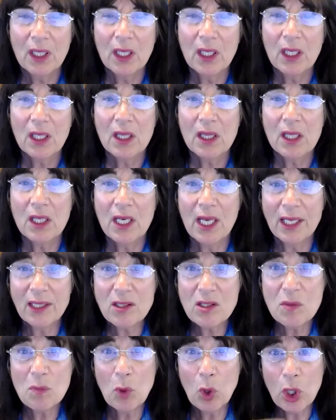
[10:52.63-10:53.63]
The
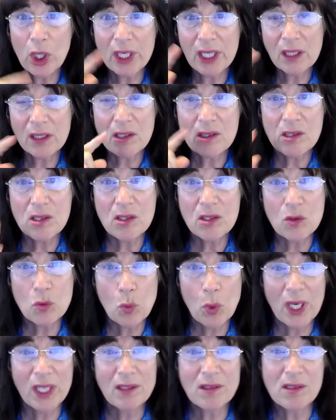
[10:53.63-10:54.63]
next morning, this is
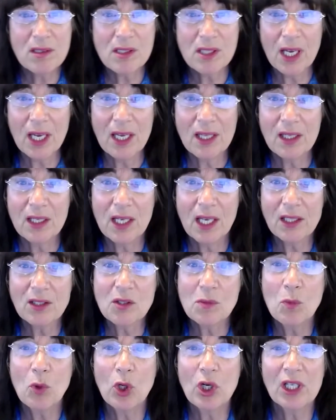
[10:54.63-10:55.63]
Wednesday, the
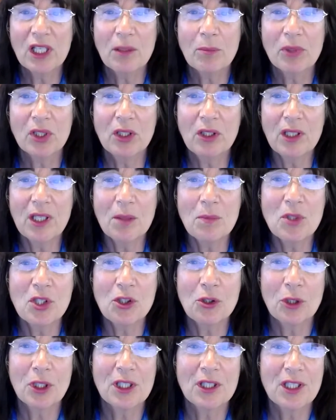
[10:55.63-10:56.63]
next morning, Bill comes
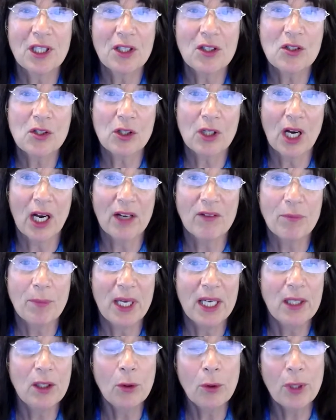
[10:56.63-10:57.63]
to her and tells her, I've
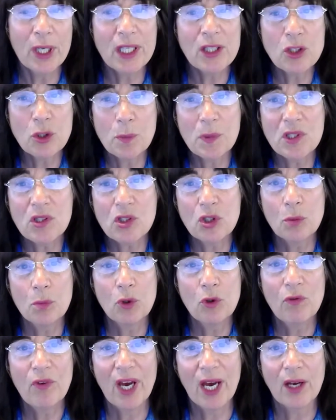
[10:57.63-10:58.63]
made arrangements to
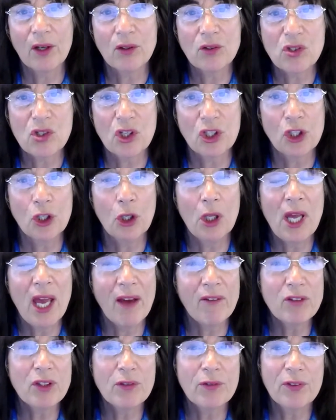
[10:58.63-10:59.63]
move out, so you'll
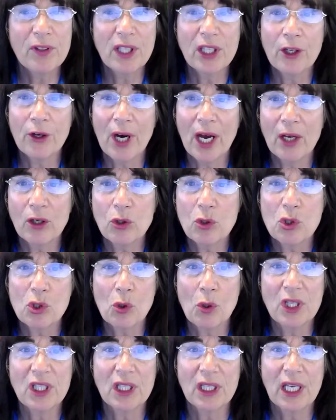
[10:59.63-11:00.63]
have to figure out who's
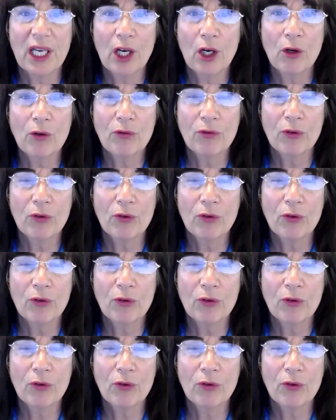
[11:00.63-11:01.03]
going to care for